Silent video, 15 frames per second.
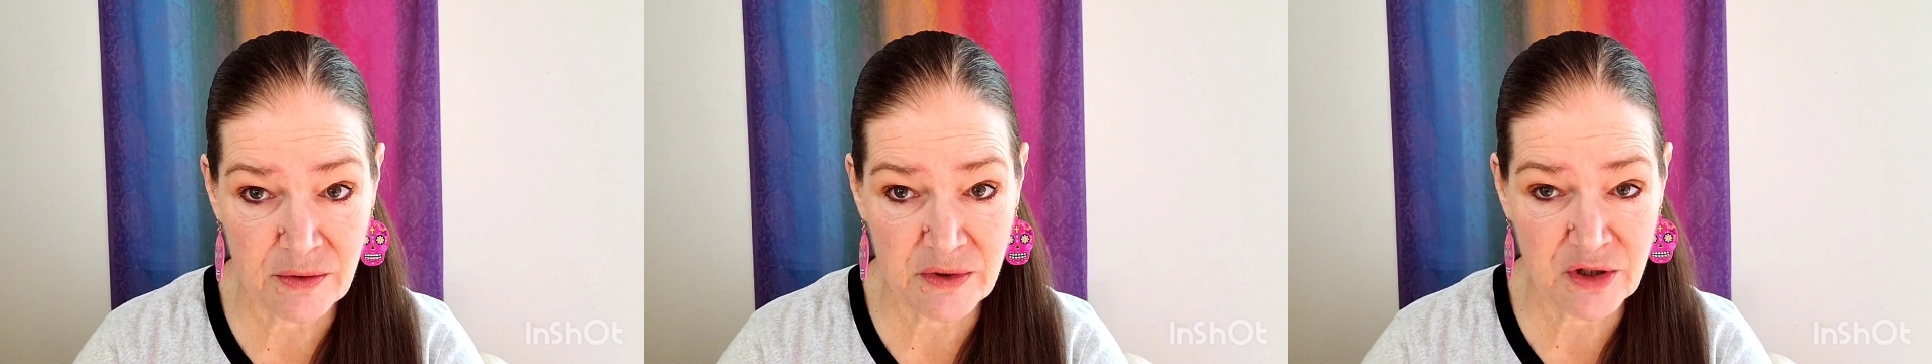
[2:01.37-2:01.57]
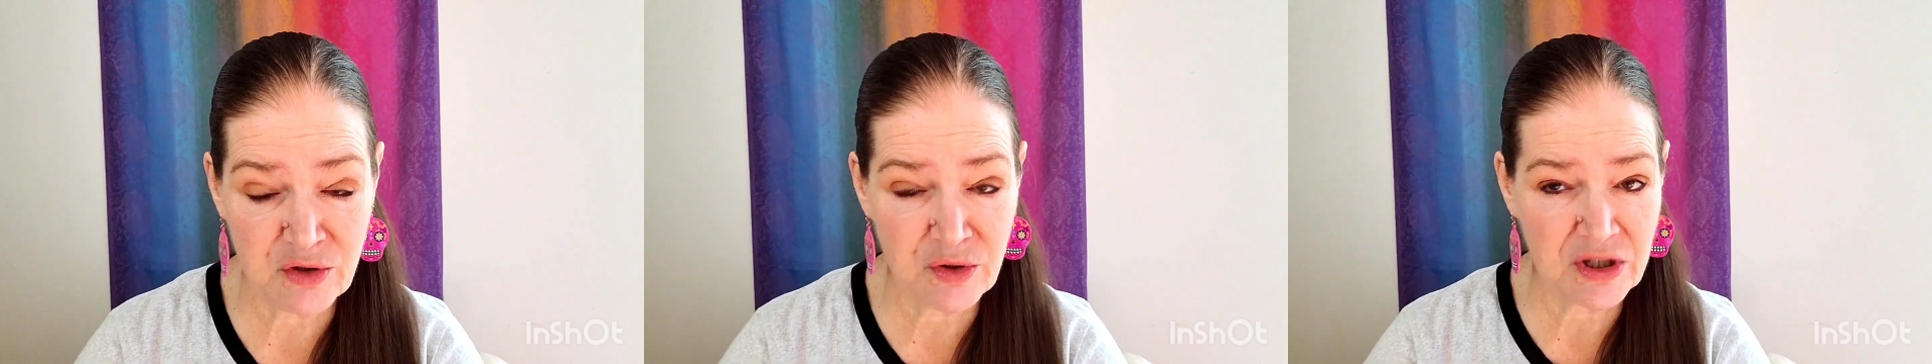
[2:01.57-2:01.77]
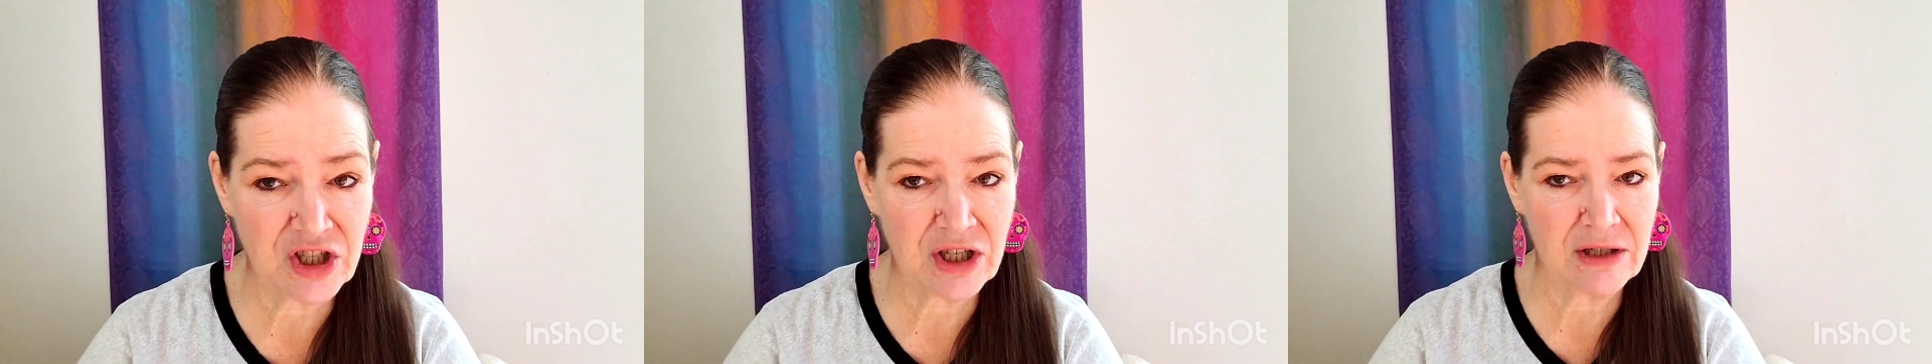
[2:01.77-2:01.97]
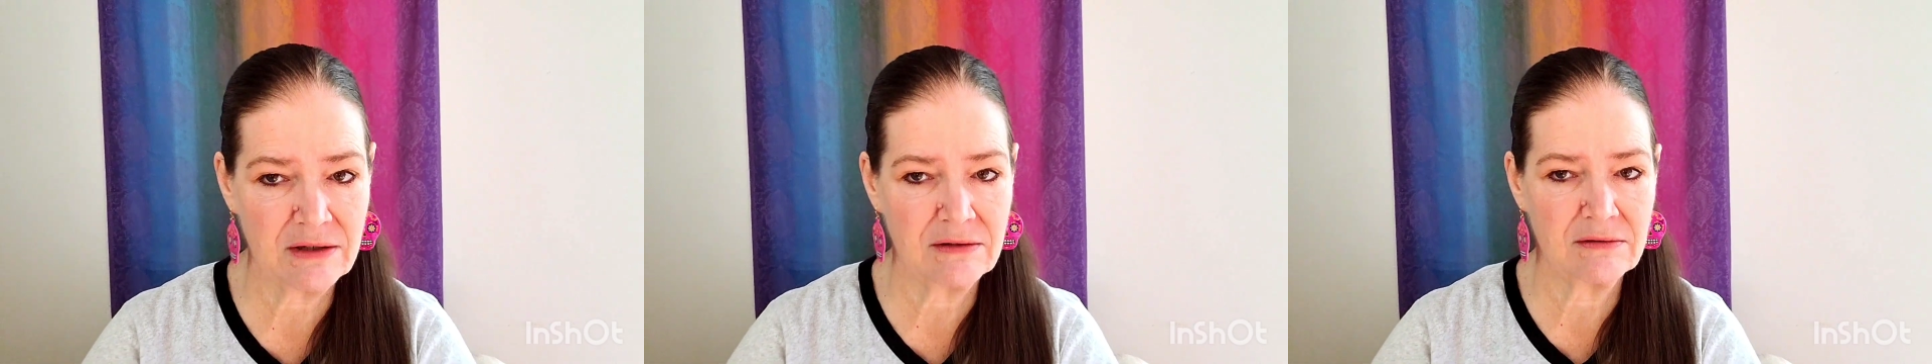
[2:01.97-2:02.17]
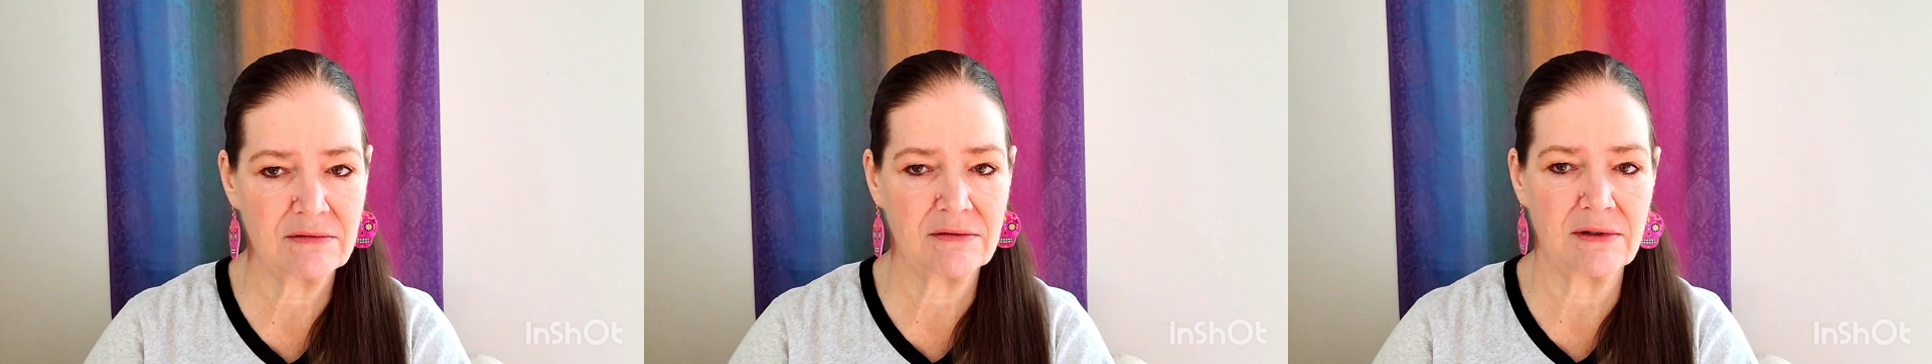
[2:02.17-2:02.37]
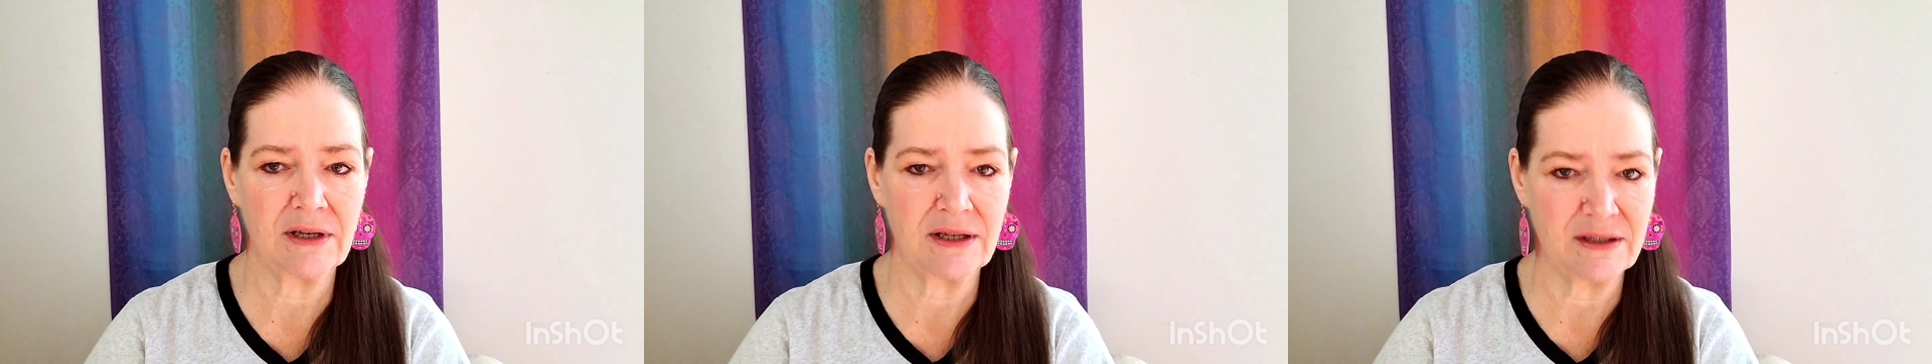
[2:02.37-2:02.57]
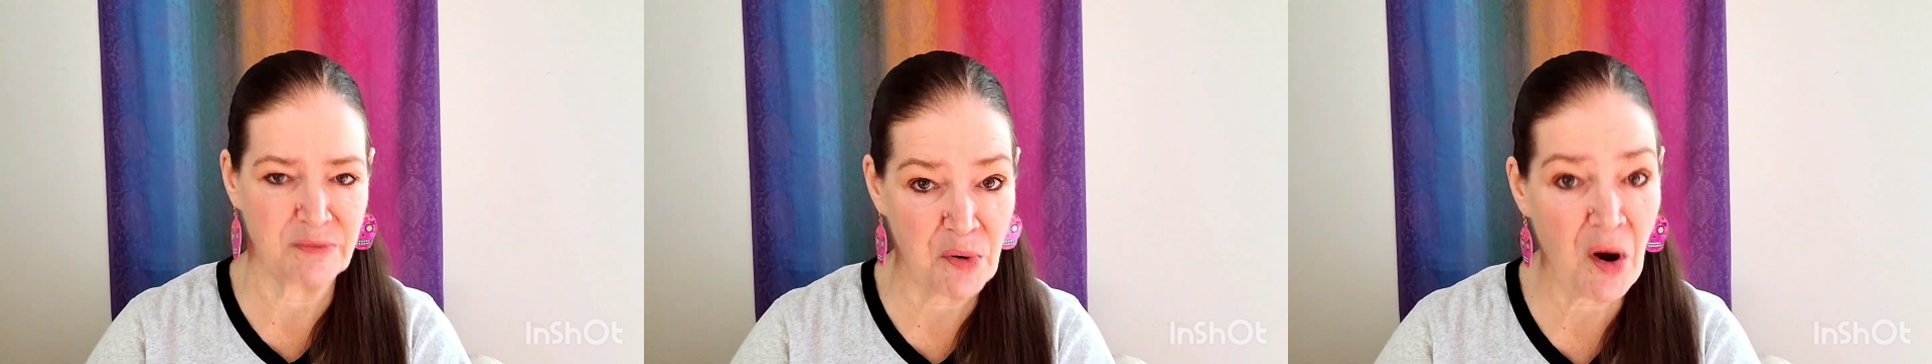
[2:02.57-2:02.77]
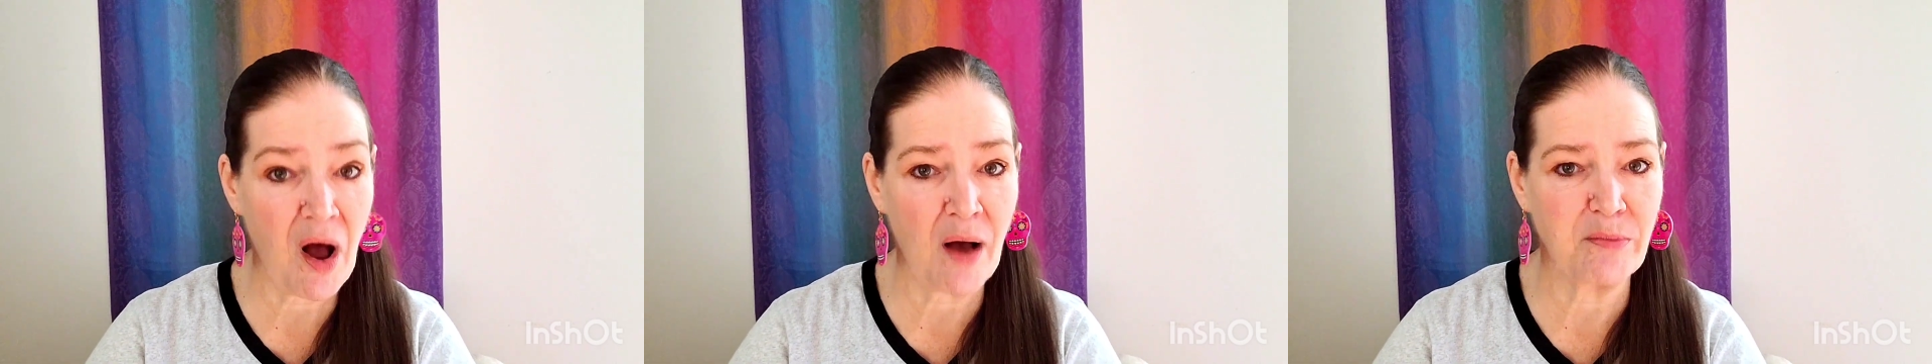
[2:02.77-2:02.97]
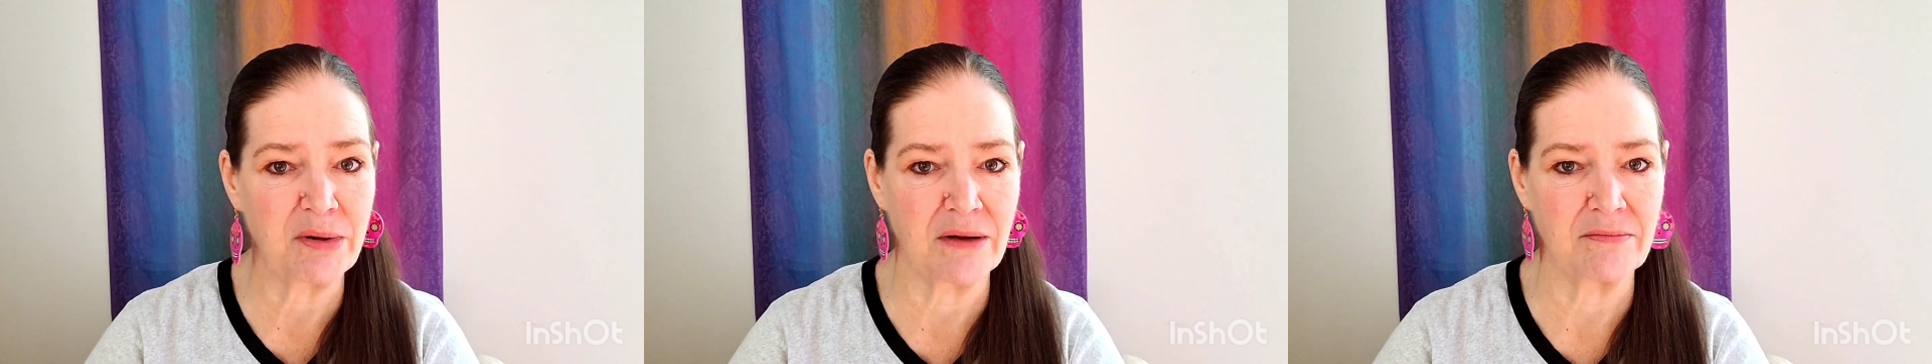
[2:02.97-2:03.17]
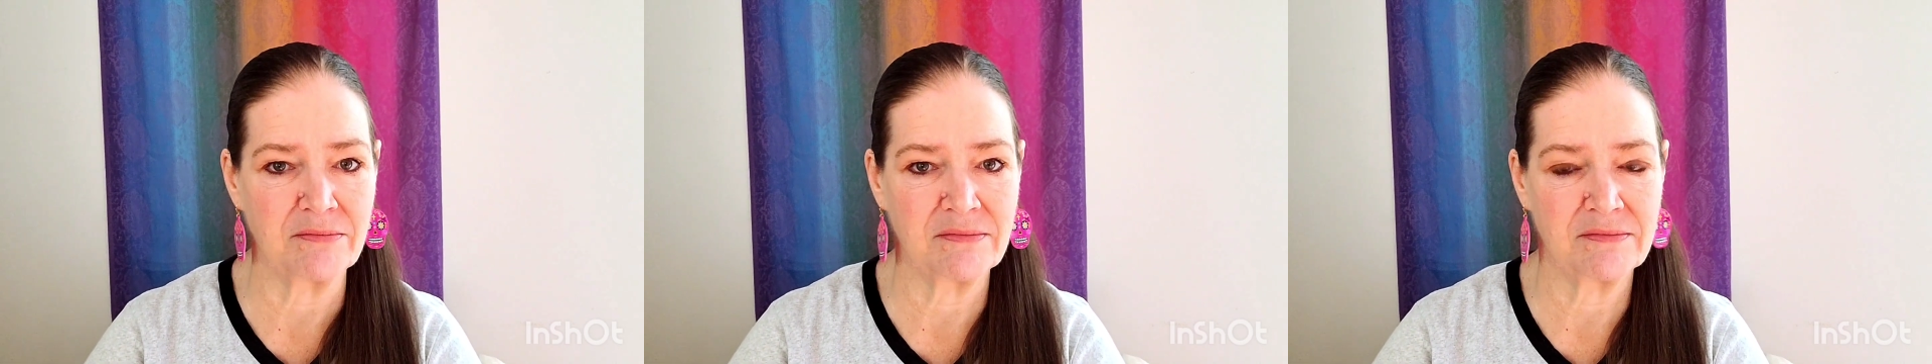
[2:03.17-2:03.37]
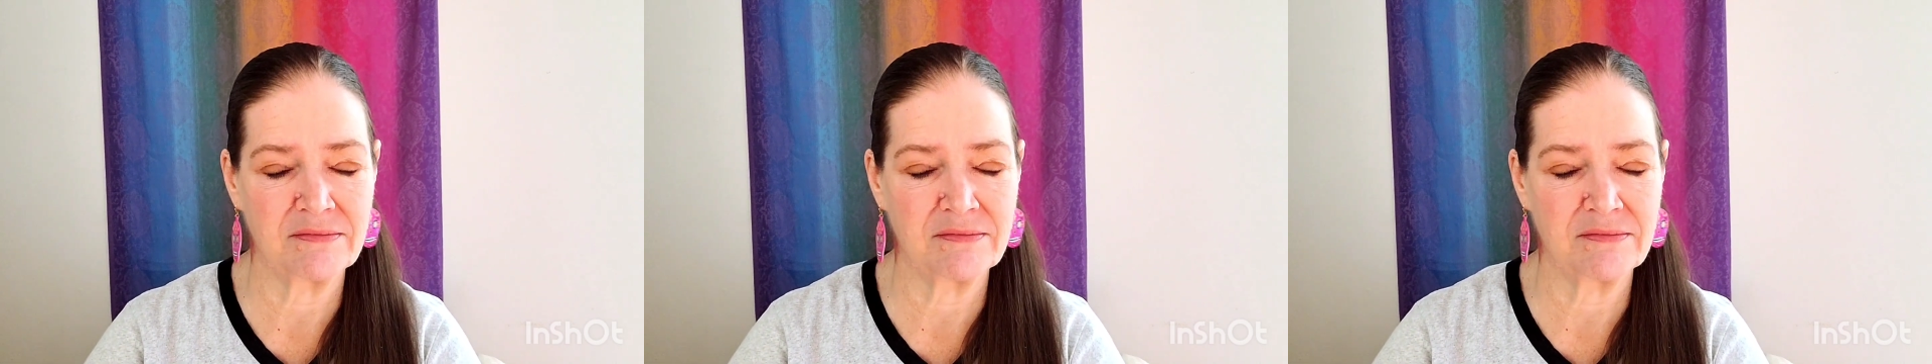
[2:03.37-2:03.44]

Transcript: restriction is a problem.